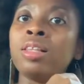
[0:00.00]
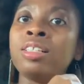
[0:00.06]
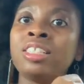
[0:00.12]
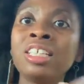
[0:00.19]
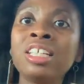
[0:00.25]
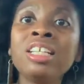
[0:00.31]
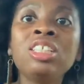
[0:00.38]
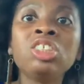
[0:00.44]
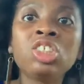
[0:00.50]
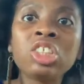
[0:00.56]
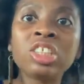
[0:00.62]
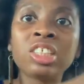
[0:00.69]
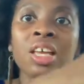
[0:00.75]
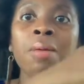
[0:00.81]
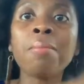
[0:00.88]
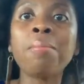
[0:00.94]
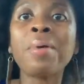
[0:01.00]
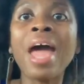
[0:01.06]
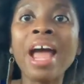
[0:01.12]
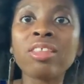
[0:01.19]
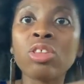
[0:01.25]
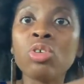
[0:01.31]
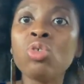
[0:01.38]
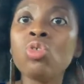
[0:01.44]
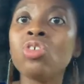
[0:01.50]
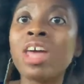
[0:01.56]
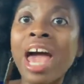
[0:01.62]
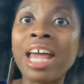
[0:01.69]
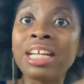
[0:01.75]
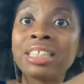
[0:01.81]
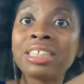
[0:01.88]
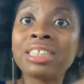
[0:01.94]
didn't just impact the
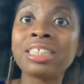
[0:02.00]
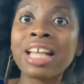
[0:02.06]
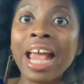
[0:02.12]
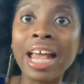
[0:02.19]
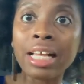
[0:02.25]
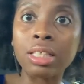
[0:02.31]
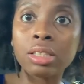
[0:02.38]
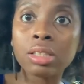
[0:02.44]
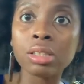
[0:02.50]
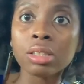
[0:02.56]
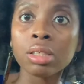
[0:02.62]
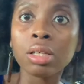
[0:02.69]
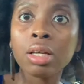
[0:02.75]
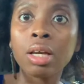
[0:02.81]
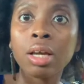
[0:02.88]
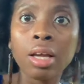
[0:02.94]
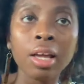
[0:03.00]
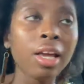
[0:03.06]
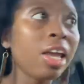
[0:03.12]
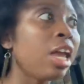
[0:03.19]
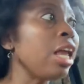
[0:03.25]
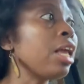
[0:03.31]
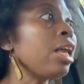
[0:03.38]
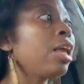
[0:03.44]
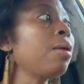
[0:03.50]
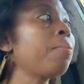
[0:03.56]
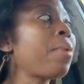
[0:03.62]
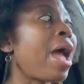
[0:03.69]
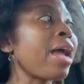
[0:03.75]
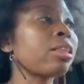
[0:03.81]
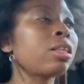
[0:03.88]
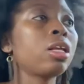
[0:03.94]
United States. It
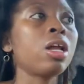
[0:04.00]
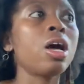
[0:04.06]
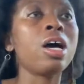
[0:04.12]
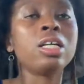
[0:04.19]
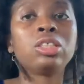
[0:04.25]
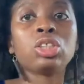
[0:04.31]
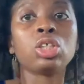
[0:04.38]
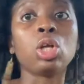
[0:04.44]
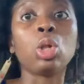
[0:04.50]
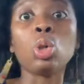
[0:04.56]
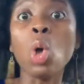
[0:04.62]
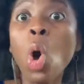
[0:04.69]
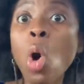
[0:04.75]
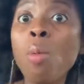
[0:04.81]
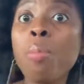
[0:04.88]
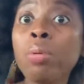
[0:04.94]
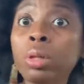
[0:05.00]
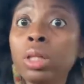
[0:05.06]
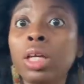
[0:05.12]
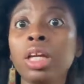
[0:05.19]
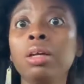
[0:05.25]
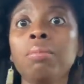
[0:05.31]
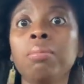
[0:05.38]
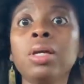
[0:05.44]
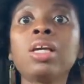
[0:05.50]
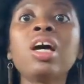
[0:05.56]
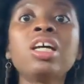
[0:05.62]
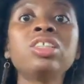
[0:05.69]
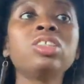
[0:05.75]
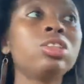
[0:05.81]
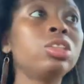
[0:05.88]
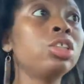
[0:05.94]
impacted us globally,
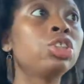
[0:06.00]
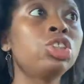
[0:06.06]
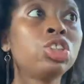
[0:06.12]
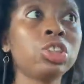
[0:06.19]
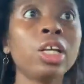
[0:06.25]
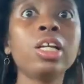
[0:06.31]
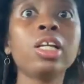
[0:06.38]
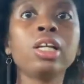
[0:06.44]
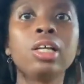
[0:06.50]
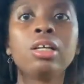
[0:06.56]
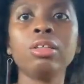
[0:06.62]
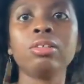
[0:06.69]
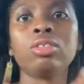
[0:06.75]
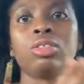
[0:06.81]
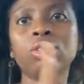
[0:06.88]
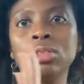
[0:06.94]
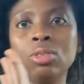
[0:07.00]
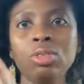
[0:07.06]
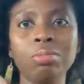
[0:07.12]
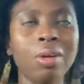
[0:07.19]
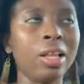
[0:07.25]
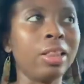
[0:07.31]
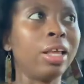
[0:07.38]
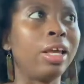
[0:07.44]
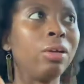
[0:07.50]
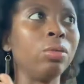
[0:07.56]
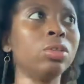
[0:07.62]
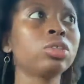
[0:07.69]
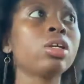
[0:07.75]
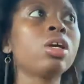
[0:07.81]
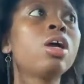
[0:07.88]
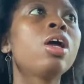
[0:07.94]
because this shit, excuse my
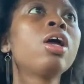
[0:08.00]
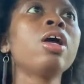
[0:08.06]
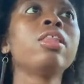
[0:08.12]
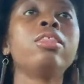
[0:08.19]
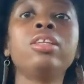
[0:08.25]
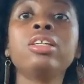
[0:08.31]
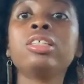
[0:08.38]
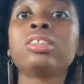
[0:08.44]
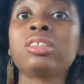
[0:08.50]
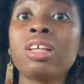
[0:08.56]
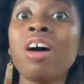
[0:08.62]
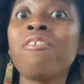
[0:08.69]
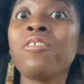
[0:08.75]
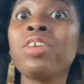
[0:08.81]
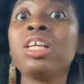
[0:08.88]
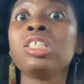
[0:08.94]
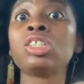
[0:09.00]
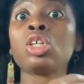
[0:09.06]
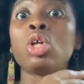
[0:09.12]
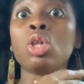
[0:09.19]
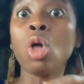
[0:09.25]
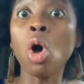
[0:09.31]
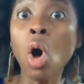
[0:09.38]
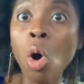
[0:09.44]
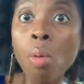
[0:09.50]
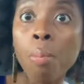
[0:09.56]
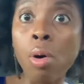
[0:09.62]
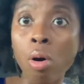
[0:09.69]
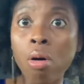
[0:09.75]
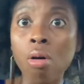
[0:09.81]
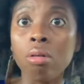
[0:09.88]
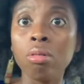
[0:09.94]
language, this stuff is
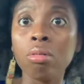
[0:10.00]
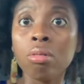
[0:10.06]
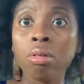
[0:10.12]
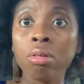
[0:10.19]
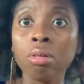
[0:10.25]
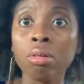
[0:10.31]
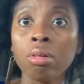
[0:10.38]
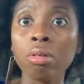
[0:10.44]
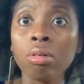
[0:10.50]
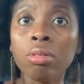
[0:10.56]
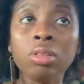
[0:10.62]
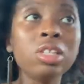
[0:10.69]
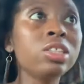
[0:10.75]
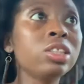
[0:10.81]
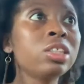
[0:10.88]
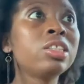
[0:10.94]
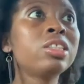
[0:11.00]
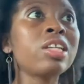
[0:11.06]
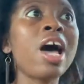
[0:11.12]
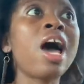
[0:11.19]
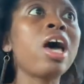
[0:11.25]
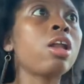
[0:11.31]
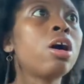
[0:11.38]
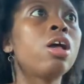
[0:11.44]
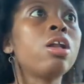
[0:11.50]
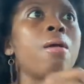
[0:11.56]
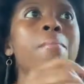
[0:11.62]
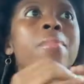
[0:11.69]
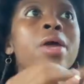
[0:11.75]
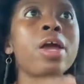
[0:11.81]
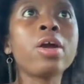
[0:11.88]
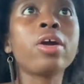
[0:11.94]
global. This is not an
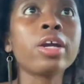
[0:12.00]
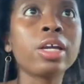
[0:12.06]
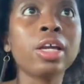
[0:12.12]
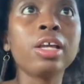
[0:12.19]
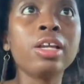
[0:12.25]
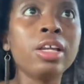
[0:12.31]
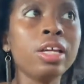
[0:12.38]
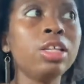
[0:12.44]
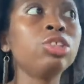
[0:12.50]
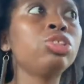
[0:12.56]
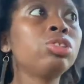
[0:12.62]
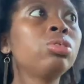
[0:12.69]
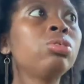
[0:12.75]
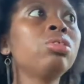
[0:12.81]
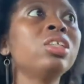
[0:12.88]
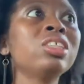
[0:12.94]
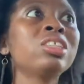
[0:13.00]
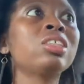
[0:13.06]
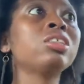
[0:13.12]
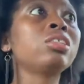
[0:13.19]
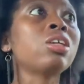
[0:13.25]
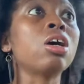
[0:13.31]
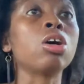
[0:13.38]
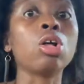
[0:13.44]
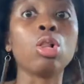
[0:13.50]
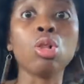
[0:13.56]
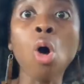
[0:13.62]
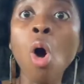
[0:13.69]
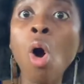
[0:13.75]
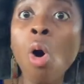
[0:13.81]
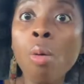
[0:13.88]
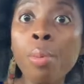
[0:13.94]
American issue. This is a
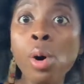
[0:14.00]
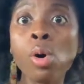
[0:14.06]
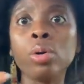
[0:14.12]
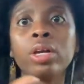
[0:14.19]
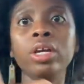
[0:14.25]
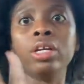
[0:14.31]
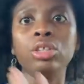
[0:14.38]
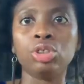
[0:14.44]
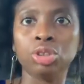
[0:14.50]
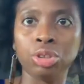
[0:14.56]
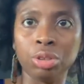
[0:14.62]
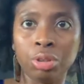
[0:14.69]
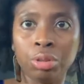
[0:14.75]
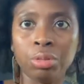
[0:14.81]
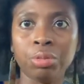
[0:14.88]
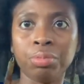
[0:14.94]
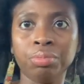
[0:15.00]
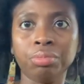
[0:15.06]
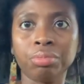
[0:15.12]
global issue.